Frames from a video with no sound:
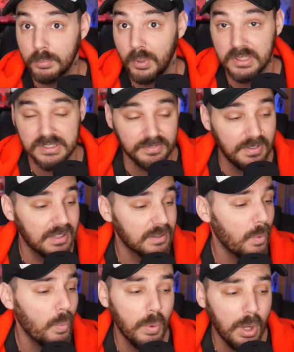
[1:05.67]
March 5th.
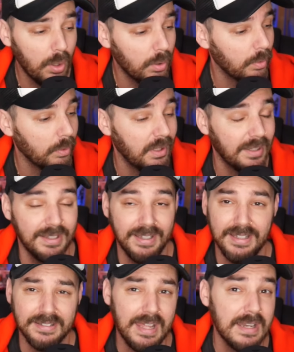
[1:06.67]
Whoa,
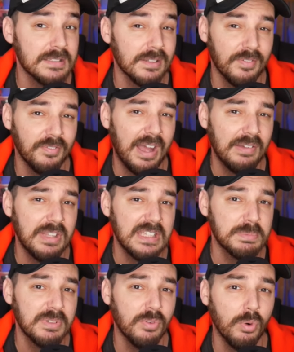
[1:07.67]
that is 5 days
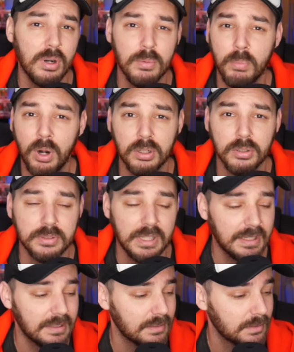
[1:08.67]
before Mario
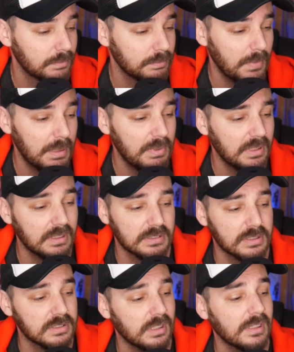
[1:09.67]
Day. Maybe things
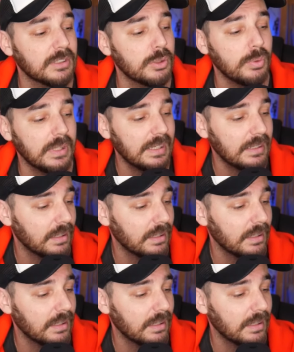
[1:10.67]
are starting to heat